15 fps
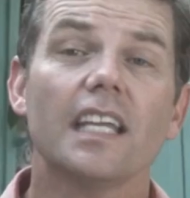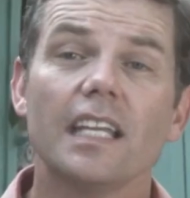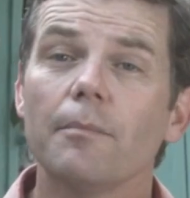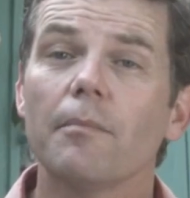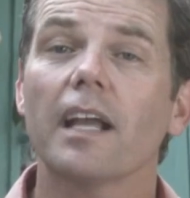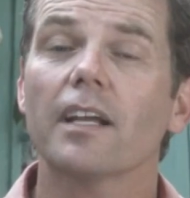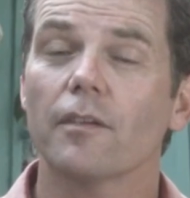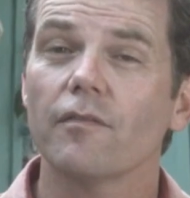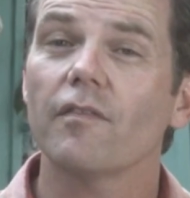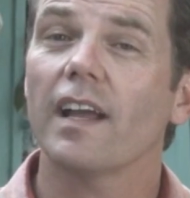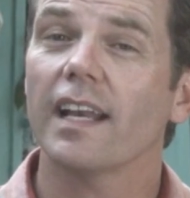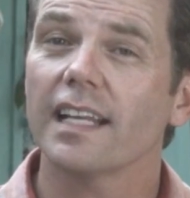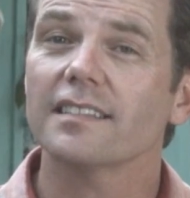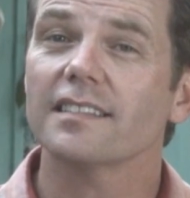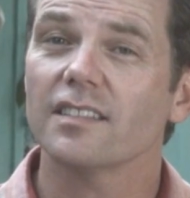any
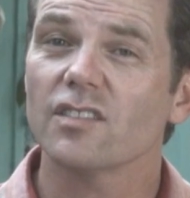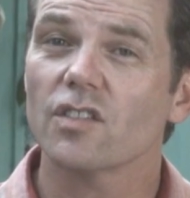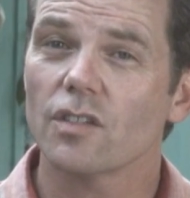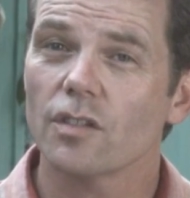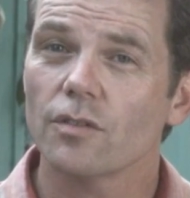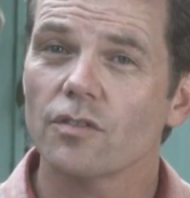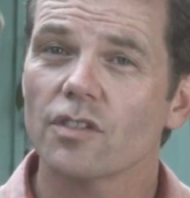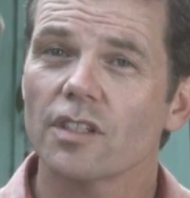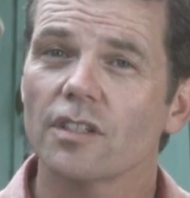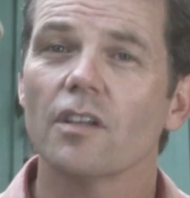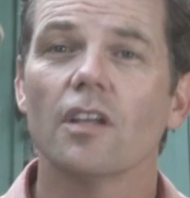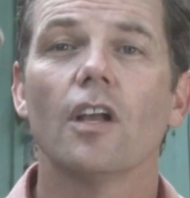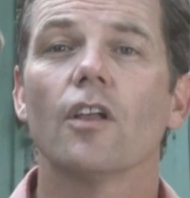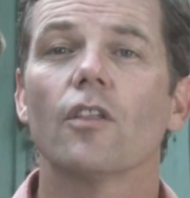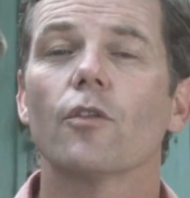microfinance
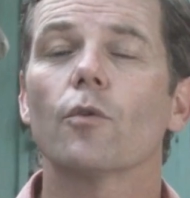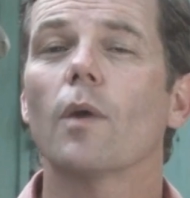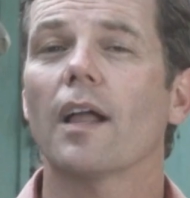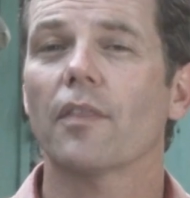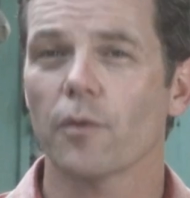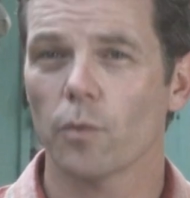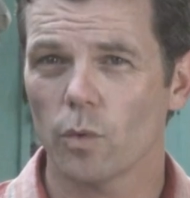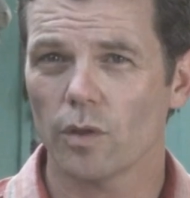institution throughout the